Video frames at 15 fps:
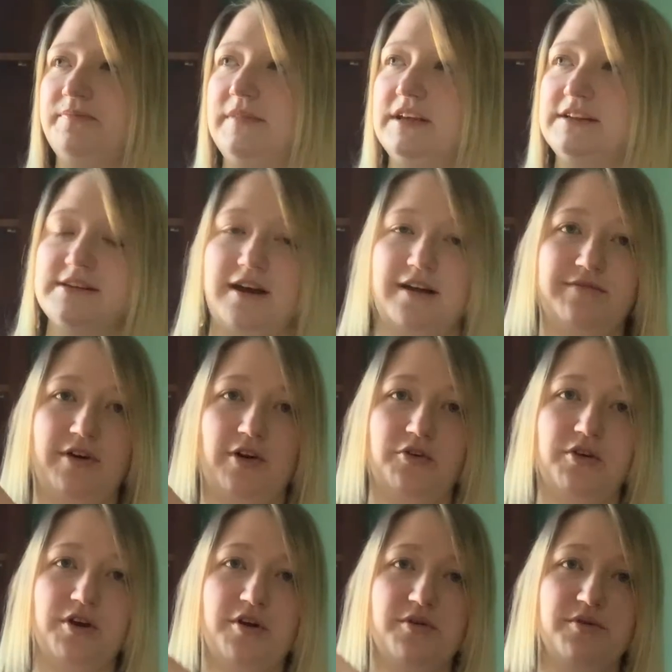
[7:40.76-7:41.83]
it's got
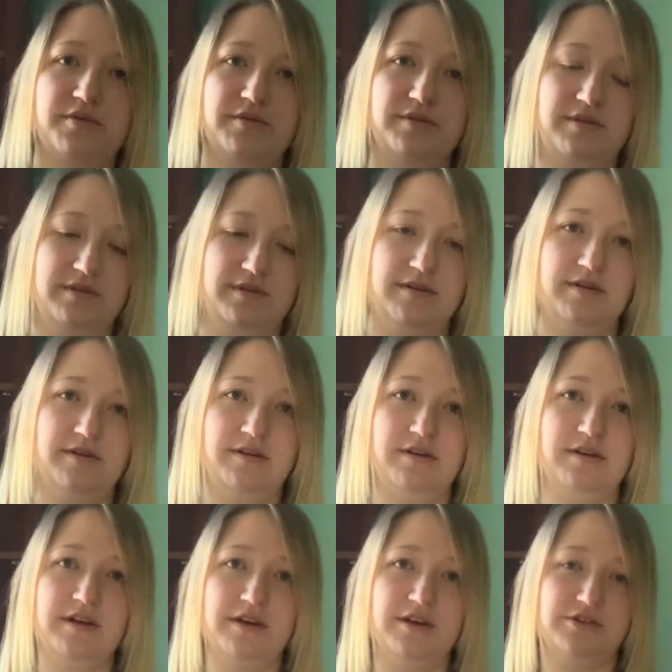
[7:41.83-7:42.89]
Velcro,
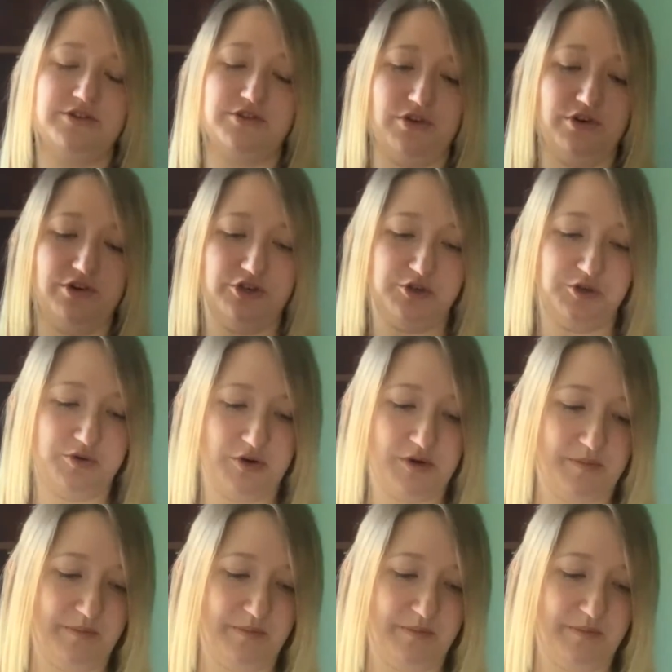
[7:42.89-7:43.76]
so you just